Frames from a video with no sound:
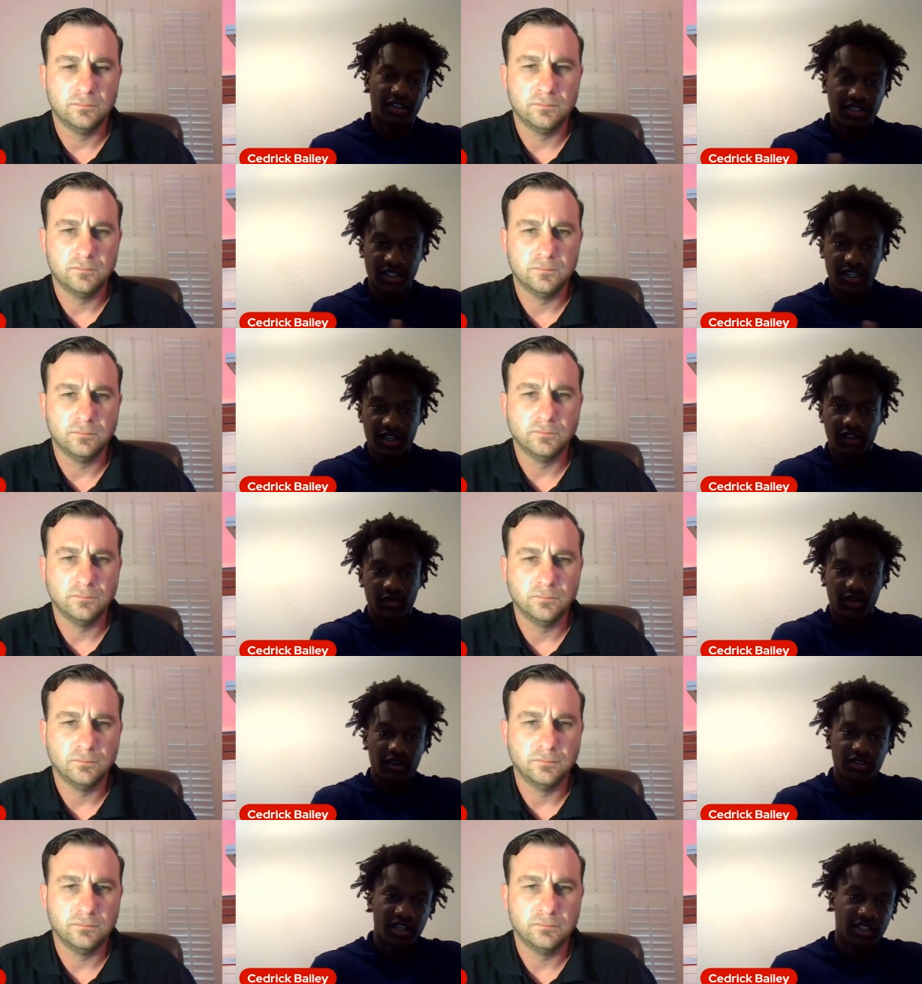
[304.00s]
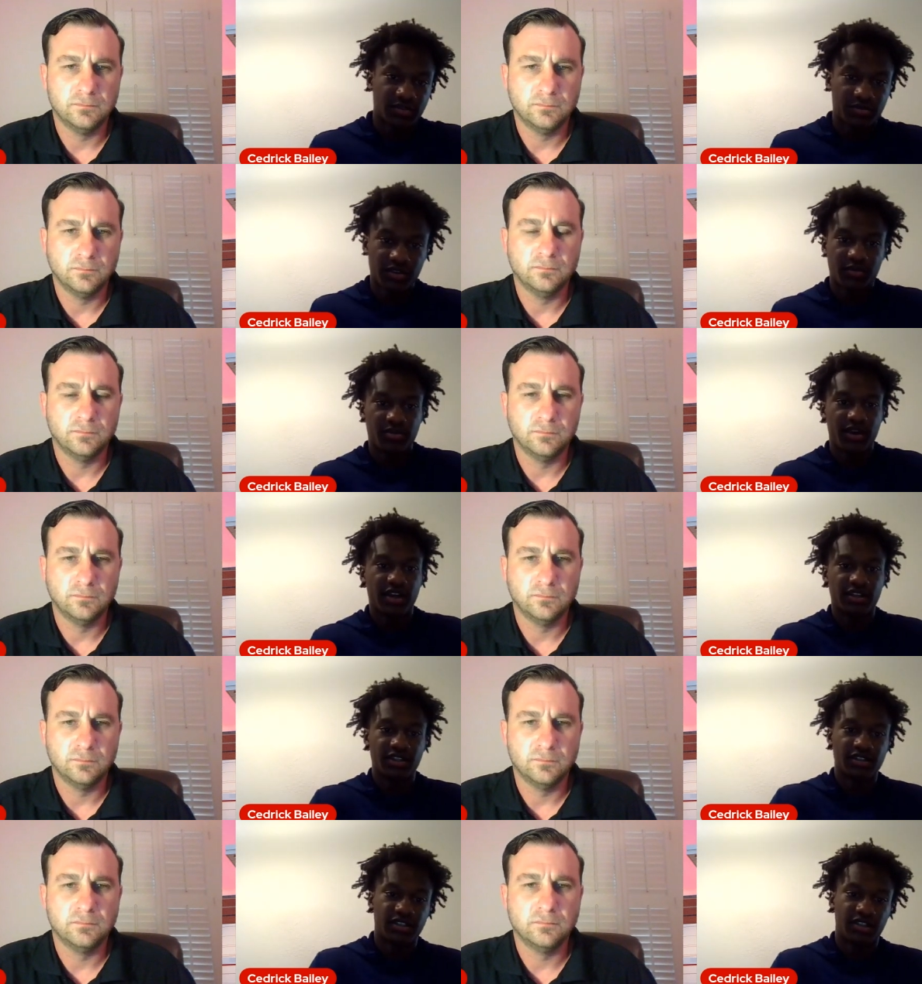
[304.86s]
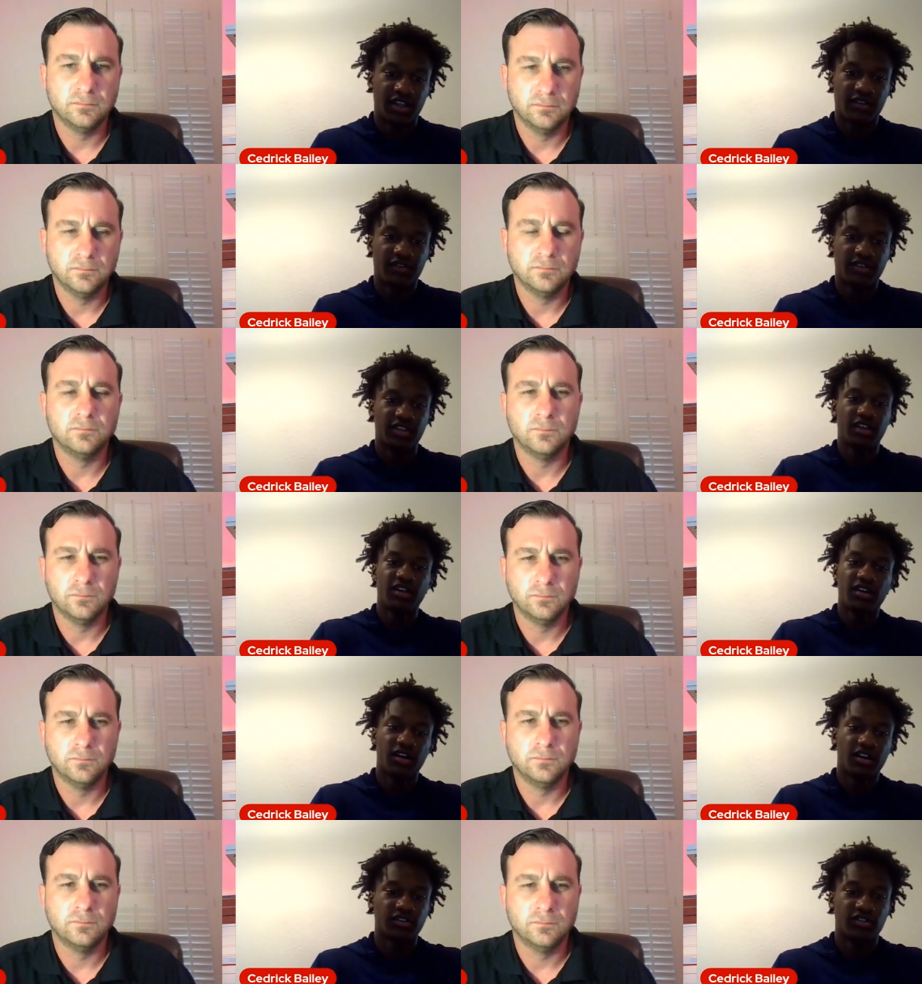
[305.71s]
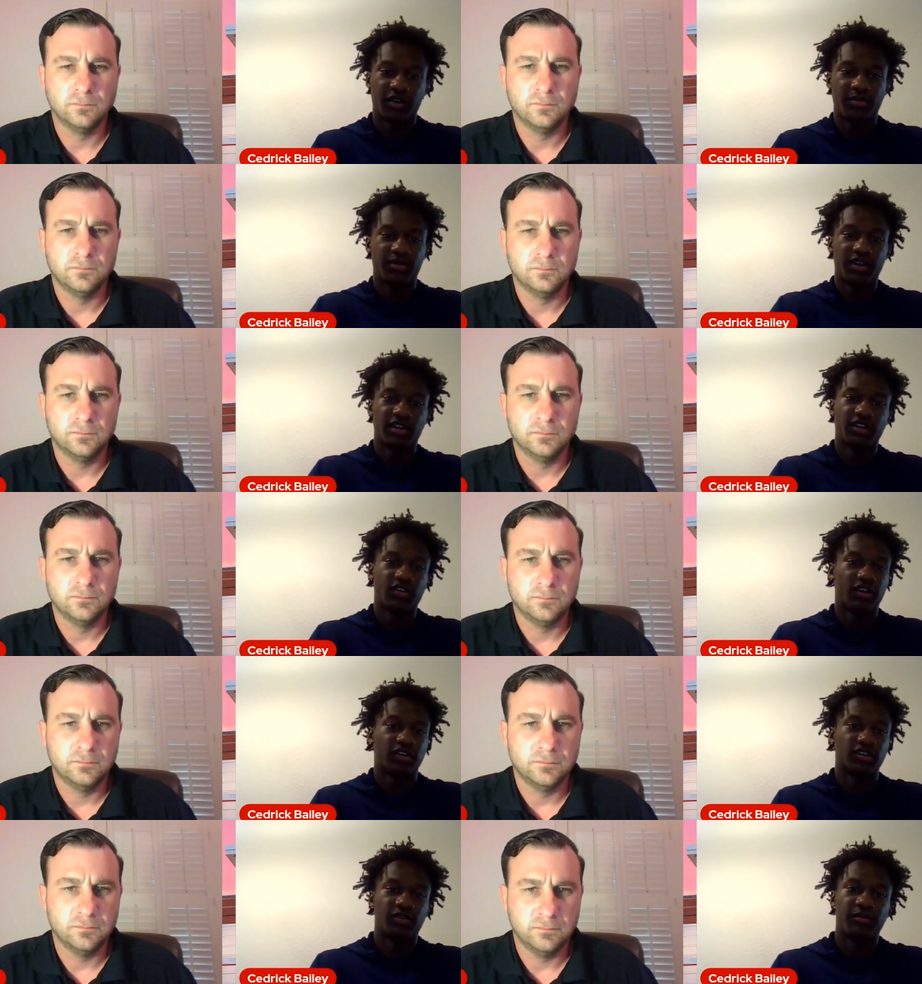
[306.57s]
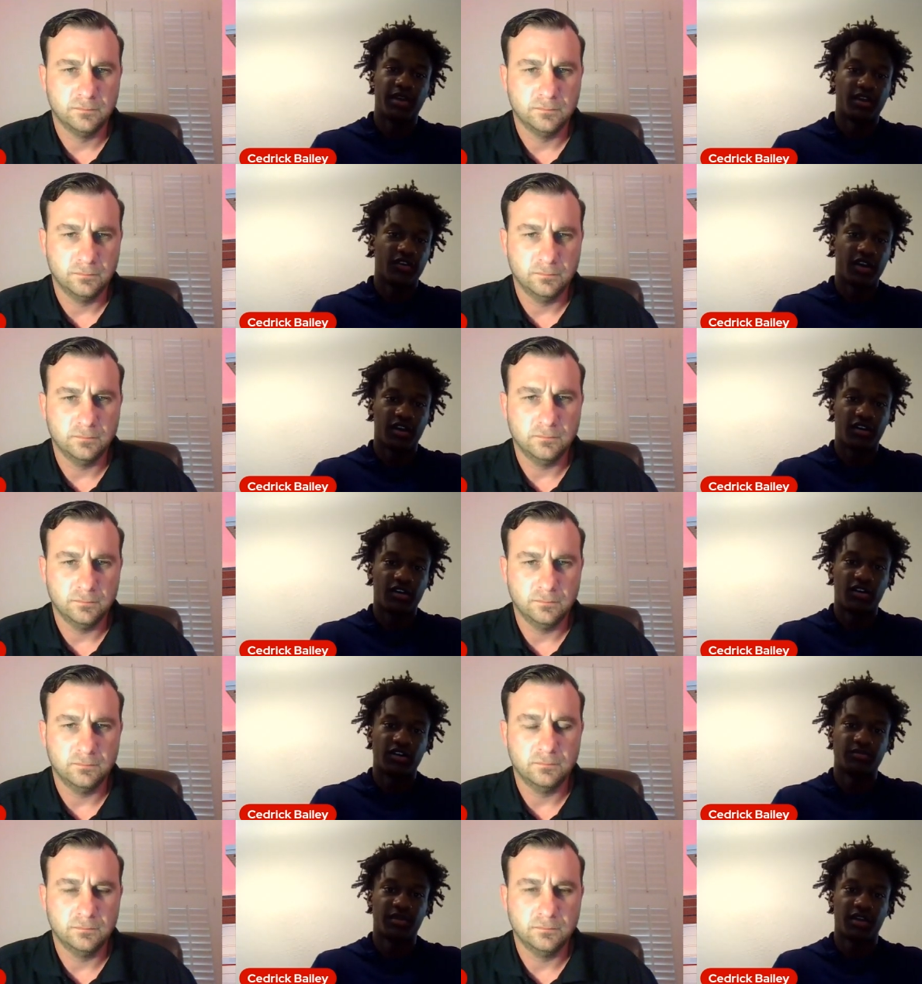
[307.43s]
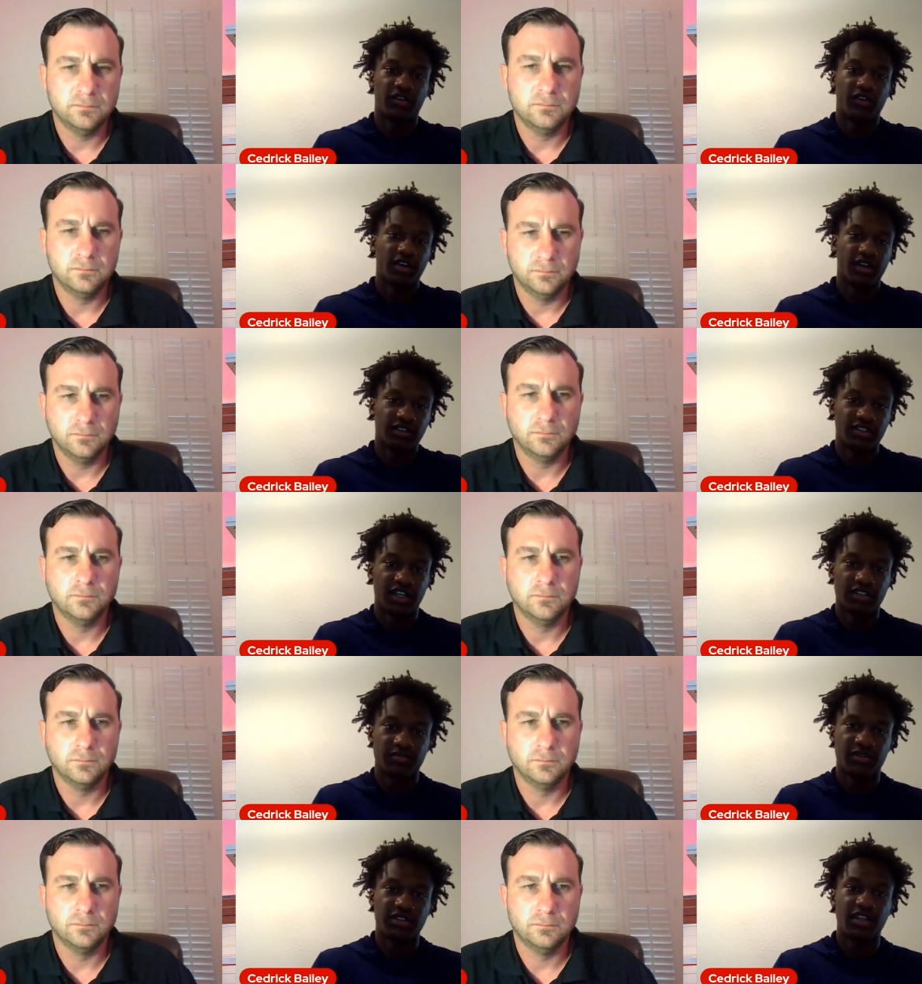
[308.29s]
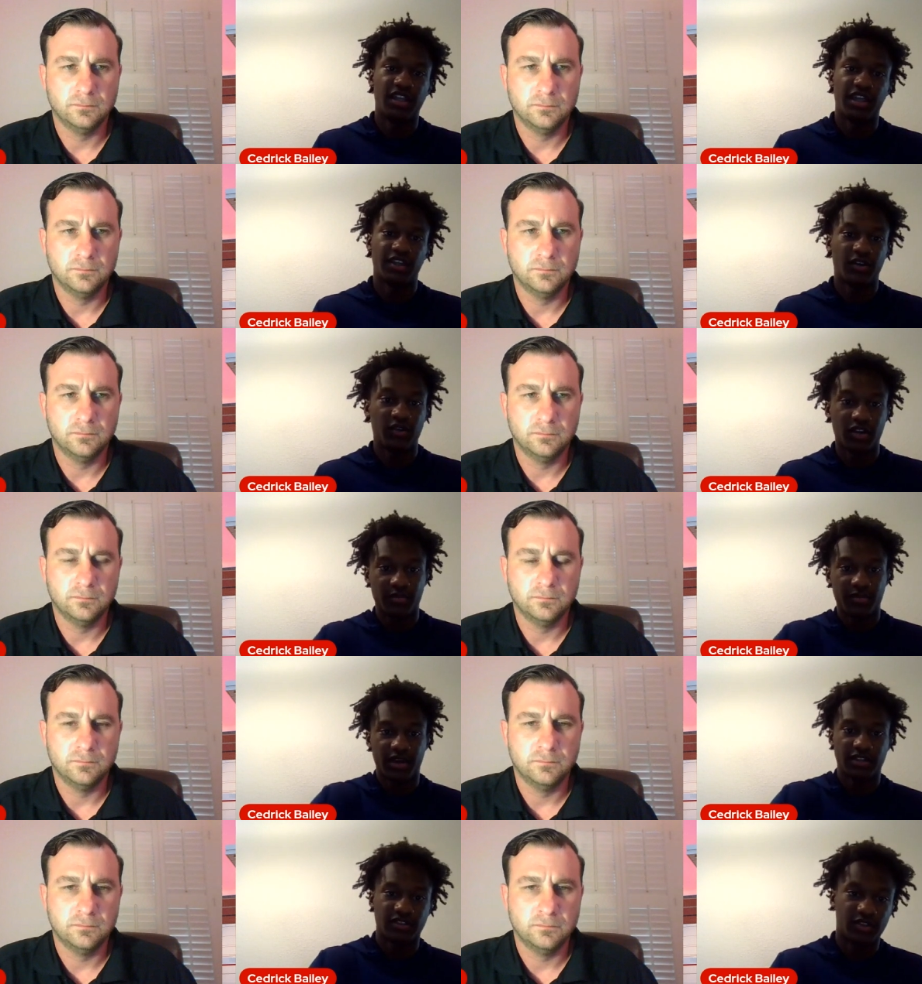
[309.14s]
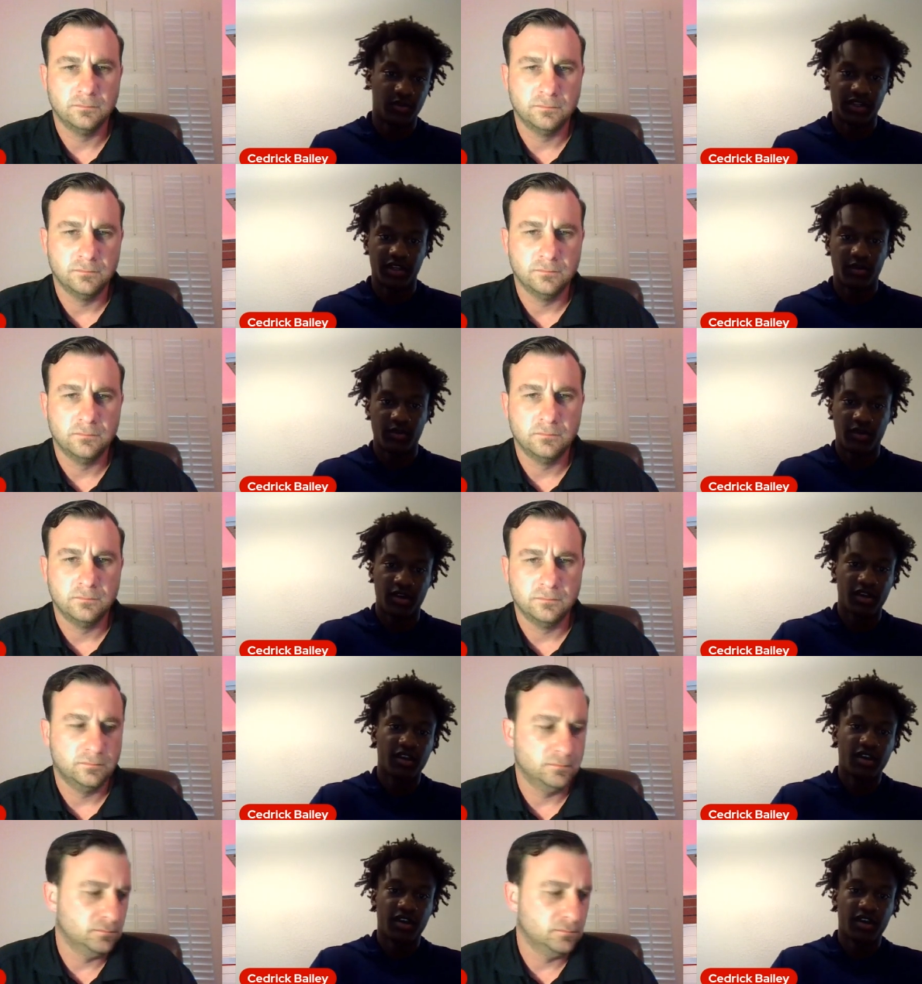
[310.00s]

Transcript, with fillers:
Speaker 1: could see it when I was at spring practice and everything. He calls great plays, make great calls, make great adjustments. He let the quarterbacks do what they want.